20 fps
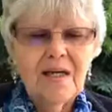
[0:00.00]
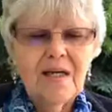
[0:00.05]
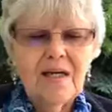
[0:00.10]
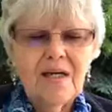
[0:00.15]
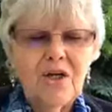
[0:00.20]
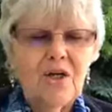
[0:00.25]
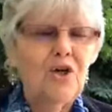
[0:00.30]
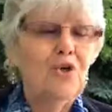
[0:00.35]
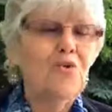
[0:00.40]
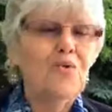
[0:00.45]

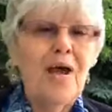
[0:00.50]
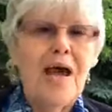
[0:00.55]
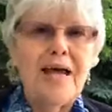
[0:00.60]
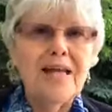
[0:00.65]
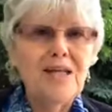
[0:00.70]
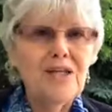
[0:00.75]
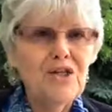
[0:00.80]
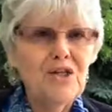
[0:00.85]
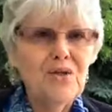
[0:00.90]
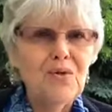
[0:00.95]
and
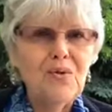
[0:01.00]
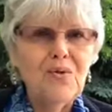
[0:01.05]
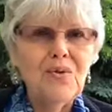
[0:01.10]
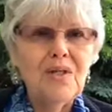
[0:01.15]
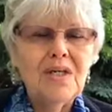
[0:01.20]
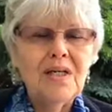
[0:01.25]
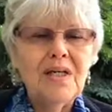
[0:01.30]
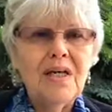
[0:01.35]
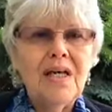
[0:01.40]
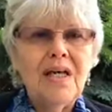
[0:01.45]
gratitude,
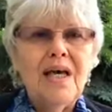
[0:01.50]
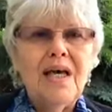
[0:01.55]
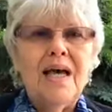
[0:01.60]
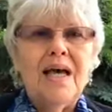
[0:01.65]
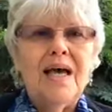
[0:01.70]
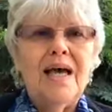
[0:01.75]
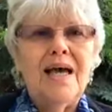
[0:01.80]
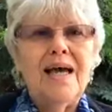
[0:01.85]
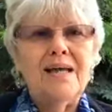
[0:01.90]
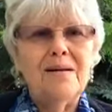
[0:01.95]

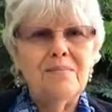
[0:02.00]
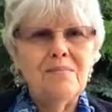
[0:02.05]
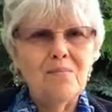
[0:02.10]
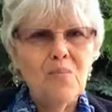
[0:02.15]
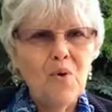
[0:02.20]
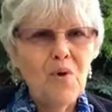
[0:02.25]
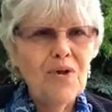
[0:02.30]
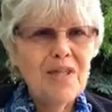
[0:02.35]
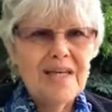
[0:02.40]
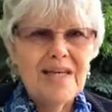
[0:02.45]
and
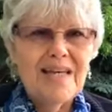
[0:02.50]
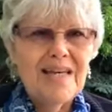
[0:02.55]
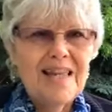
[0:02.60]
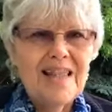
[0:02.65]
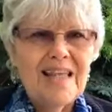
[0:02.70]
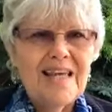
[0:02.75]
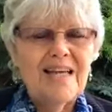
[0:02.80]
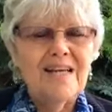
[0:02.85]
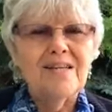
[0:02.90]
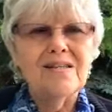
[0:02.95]
more than
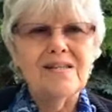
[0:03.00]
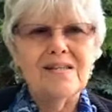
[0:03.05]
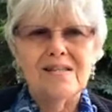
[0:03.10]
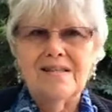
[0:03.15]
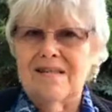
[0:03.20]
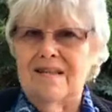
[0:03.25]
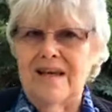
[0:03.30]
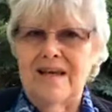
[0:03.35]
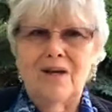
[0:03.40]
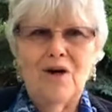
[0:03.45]
anything else, this
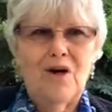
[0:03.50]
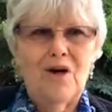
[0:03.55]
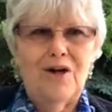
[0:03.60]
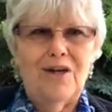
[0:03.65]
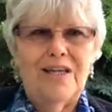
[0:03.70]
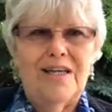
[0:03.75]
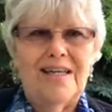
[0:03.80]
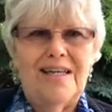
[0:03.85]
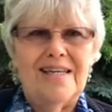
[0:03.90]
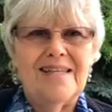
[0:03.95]

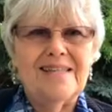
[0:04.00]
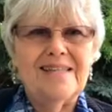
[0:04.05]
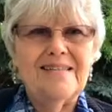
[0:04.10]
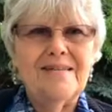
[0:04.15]
lightheartedness